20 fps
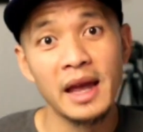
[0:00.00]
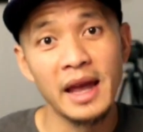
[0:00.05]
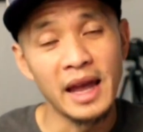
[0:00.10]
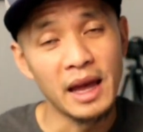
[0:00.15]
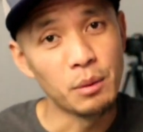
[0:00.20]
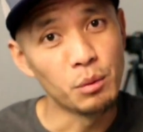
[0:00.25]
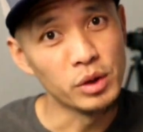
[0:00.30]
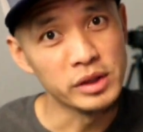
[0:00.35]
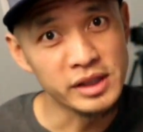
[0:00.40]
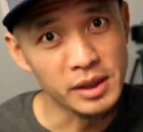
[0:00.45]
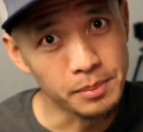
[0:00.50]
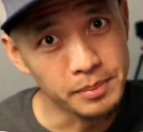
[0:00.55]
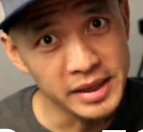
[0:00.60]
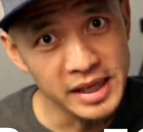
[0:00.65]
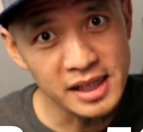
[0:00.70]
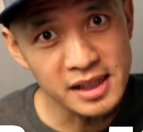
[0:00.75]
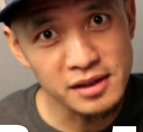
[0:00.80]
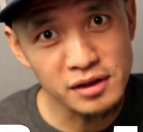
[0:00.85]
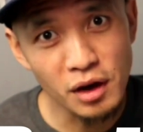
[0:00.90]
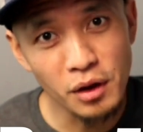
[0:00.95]
And with the
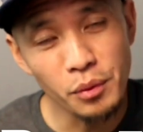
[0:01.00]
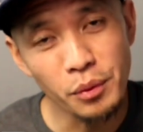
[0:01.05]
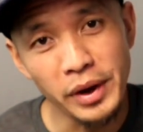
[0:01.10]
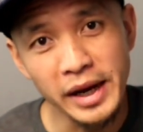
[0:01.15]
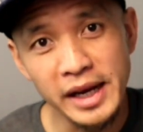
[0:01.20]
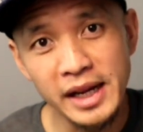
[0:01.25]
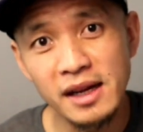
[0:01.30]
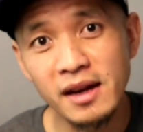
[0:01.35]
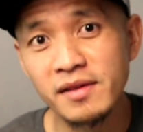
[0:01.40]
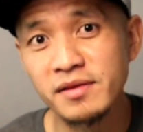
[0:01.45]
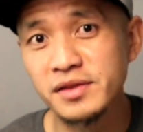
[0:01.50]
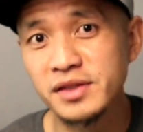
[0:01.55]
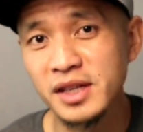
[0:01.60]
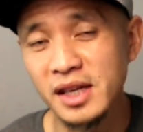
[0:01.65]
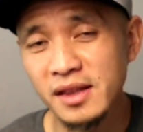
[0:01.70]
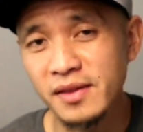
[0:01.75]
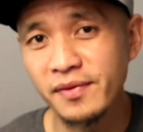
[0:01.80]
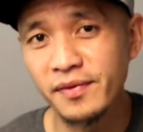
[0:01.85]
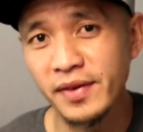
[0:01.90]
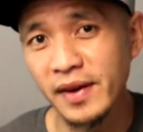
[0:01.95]
BSR rating of
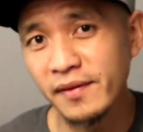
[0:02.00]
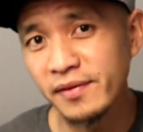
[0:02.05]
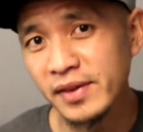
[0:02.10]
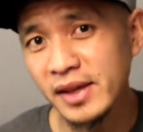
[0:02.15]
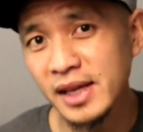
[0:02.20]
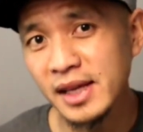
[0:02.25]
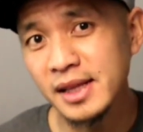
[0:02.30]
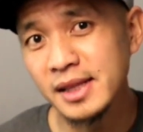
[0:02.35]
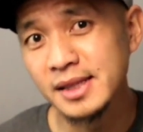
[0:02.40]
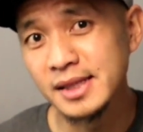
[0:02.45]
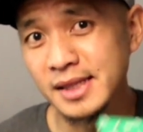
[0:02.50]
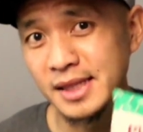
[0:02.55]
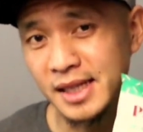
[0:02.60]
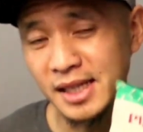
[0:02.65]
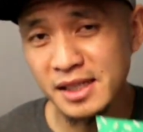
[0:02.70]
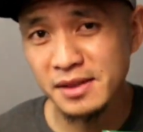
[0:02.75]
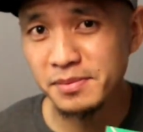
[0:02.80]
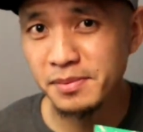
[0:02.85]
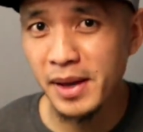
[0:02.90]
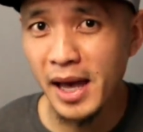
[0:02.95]
just 50,
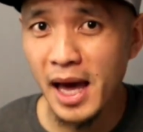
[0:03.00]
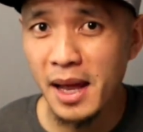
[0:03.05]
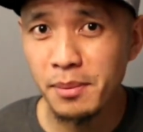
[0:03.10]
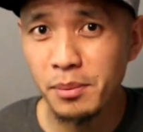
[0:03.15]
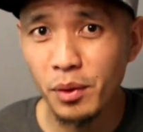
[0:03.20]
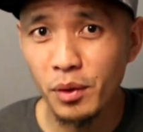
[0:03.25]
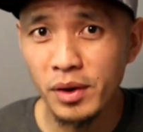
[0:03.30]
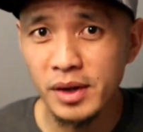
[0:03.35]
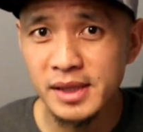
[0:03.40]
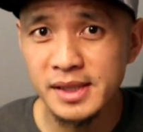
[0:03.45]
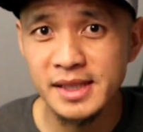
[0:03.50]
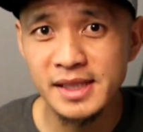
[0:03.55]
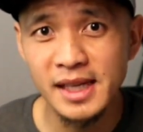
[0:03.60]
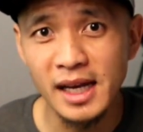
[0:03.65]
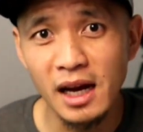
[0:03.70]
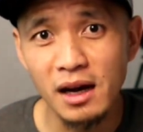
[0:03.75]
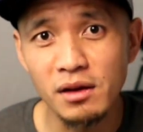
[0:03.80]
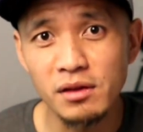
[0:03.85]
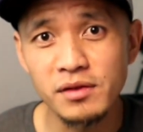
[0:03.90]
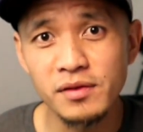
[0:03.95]
this bad boy
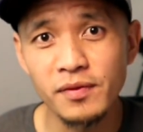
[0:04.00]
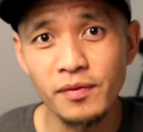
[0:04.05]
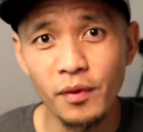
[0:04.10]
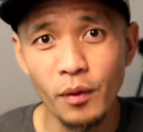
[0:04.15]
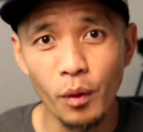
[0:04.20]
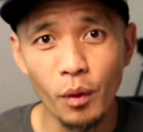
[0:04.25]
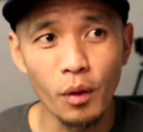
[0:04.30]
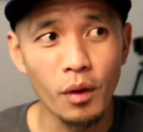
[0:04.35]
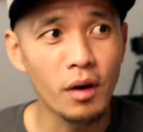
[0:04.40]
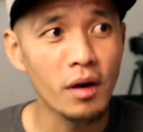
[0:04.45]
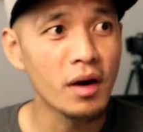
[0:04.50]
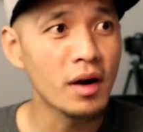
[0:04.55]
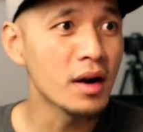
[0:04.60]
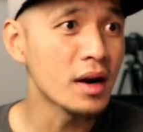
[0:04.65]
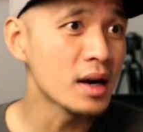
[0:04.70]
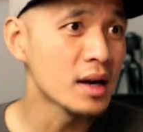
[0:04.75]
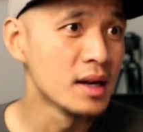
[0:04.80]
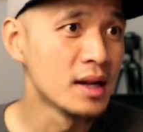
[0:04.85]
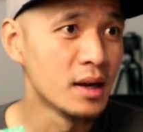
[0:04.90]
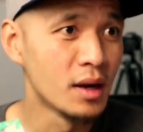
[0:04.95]
sells
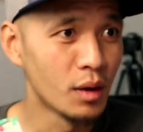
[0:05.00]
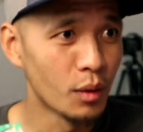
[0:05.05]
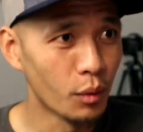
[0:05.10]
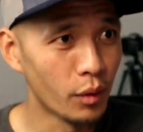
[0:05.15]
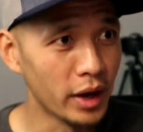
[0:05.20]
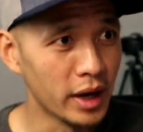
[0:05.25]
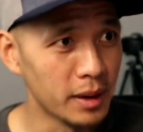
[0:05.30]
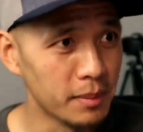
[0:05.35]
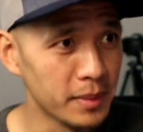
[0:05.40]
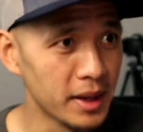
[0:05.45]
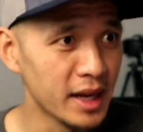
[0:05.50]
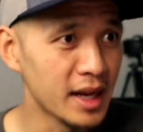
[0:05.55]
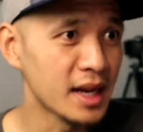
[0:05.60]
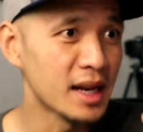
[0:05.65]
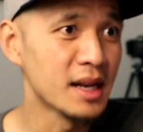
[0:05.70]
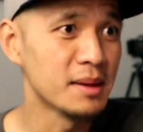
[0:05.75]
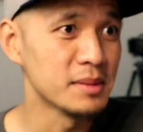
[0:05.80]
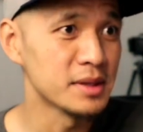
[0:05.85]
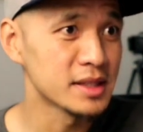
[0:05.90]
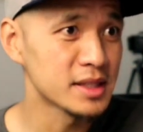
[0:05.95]
for, wait a
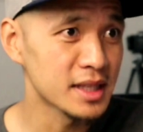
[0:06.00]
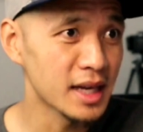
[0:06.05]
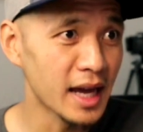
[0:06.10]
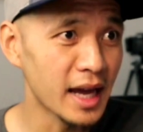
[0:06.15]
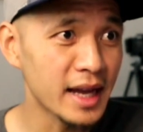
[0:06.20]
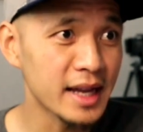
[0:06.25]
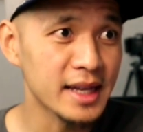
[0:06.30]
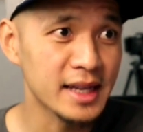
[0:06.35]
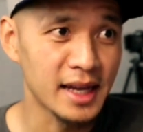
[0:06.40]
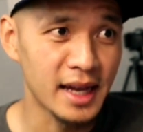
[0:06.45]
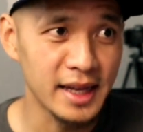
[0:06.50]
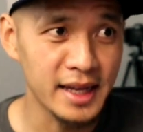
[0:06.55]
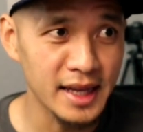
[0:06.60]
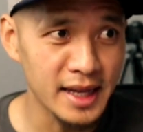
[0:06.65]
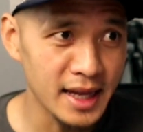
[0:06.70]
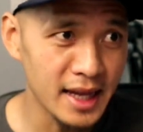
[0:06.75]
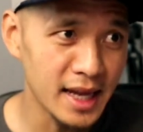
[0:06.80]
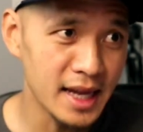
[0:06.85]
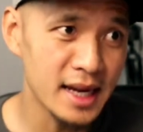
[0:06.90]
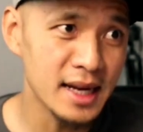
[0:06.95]
minute, let me check
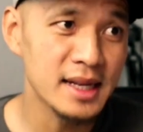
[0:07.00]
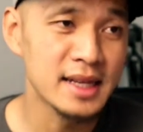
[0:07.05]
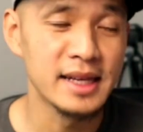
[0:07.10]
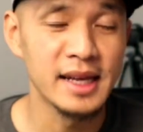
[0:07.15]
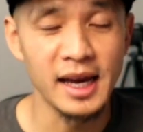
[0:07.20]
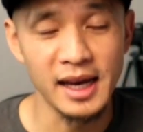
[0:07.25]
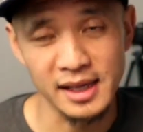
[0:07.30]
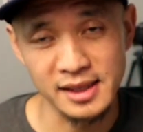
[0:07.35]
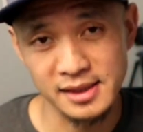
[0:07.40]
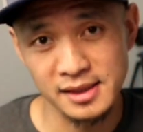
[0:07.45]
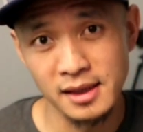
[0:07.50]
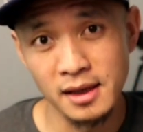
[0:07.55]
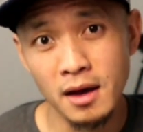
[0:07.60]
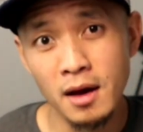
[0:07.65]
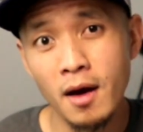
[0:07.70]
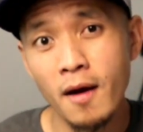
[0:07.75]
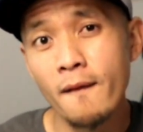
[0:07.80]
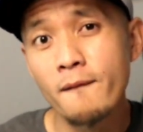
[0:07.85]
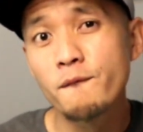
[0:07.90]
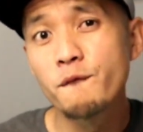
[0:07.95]
again. Yes,
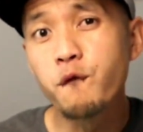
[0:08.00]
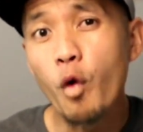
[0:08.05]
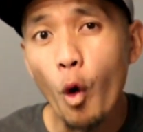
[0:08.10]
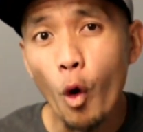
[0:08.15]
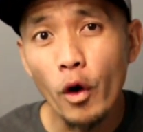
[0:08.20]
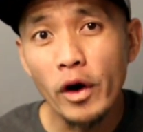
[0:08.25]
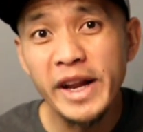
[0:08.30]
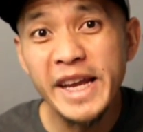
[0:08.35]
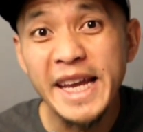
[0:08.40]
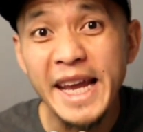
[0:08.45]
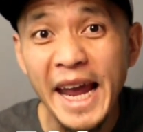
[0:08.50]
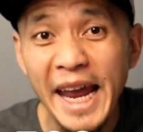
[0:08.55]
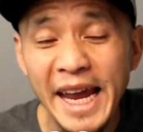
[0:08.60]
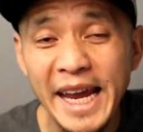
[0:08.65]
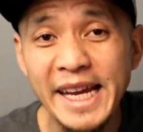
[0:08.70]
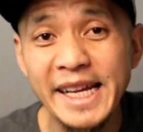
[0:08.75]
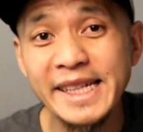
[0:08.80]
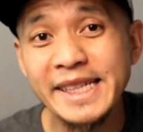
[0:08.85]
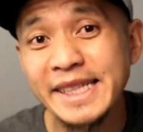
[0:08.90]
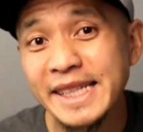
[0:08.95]

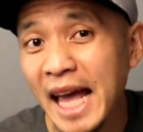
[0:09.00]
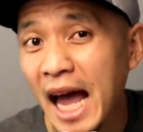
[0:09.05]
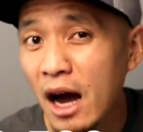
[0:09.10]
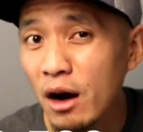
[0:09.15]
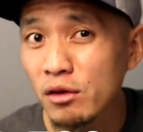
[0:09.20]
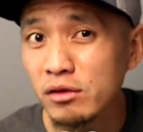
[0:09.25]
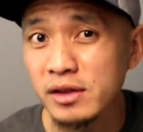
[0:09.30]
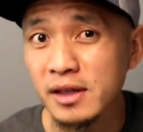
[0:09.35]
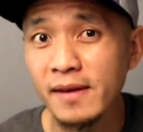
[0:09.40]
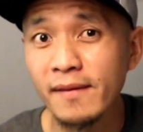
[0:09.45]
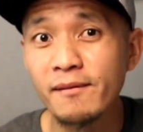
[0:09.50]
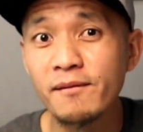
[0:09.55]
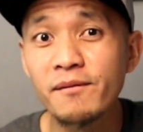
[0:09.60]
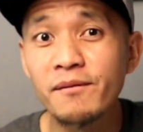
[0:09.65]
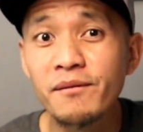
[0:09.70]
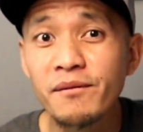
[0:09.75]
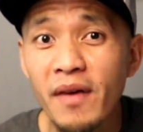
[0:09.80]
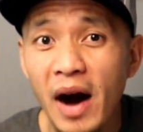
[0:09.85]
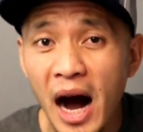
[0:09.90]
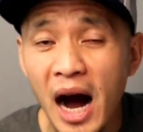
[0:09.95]

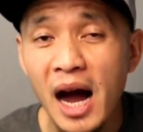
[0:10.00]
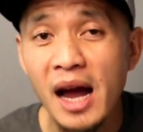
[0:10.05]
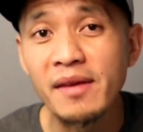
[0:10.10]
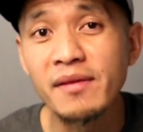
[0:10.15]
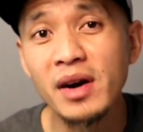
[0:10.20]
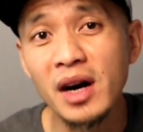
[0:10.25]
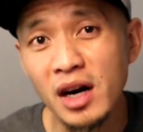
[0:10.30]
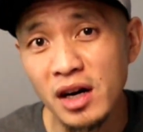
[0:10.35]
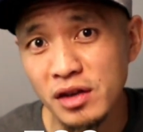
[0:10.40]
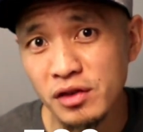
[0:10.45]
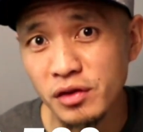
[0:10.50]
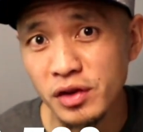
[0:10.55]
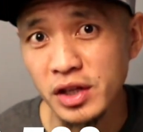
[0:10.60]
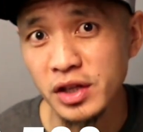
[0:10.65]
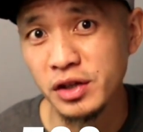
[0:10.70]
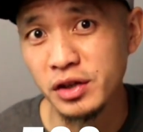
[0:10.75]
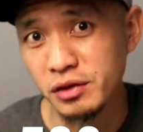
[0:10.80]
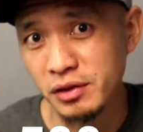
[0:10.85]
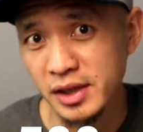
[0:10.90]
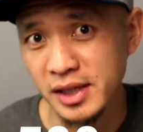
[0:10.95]

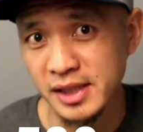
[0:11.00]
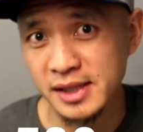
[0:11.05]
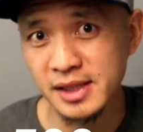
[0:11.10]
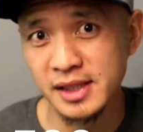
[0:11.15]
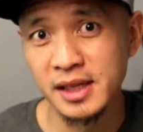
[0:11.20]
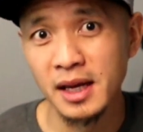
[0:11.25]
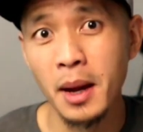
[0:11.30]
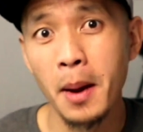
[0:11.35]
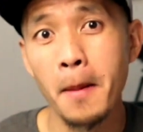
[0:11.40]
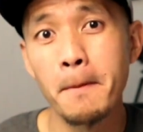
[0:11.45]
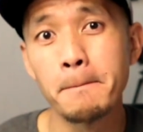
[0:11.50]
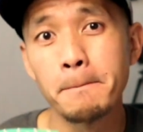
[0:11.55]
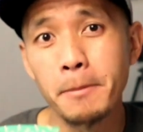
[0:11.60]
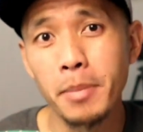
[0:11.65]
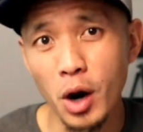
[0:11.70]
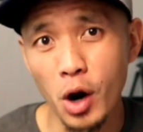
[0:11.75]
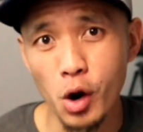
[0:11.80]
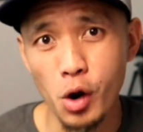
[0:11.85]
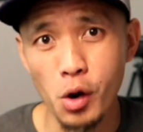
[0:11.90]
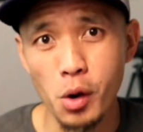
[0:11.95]
48,500 units
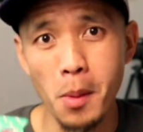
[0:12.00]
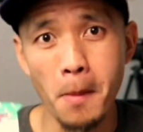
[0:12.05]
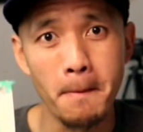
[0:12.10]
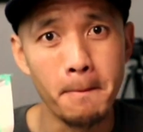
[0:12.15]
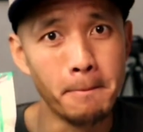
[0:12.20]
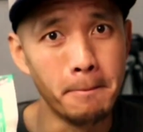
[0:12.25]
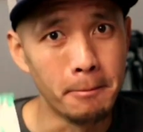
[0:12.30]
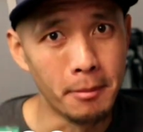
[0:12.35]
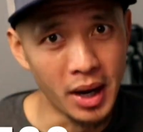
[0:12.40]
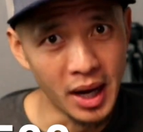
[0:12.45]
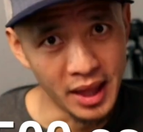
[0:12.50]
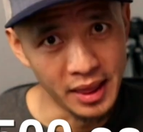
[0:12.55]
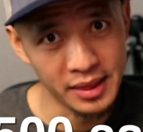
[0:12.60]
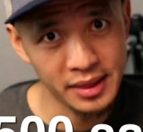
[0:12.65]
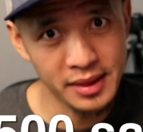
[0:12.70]
per month.